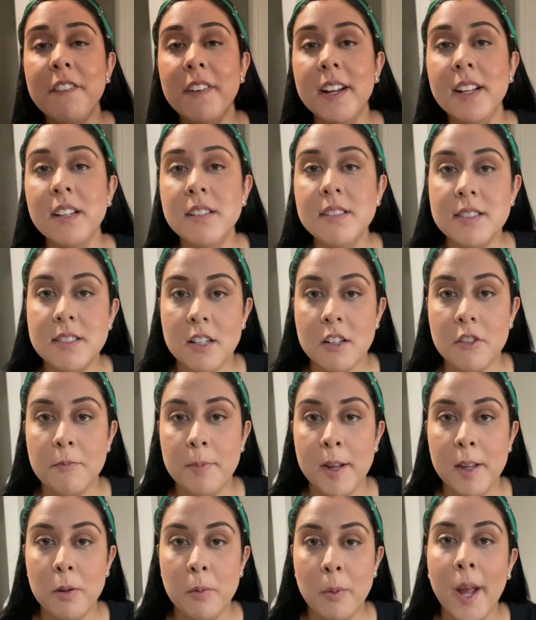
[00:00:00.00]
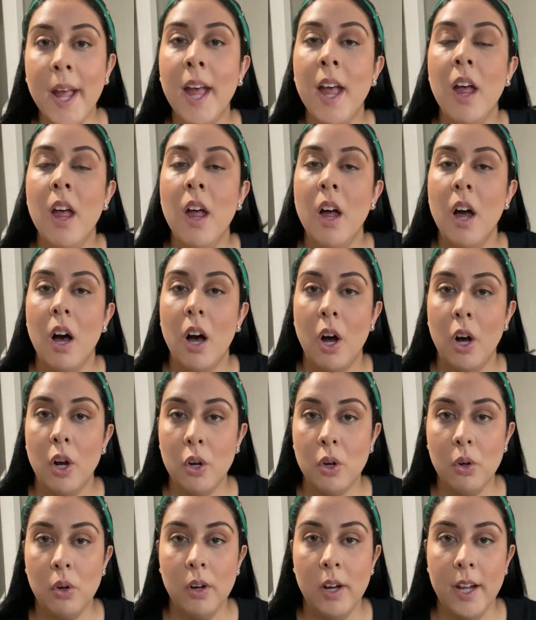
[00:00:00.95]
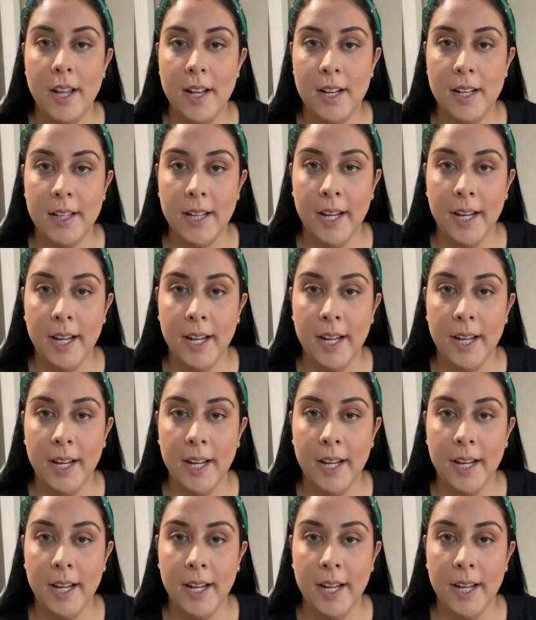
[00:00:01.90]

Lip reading: find this stuff, by the way, I'll go ahead and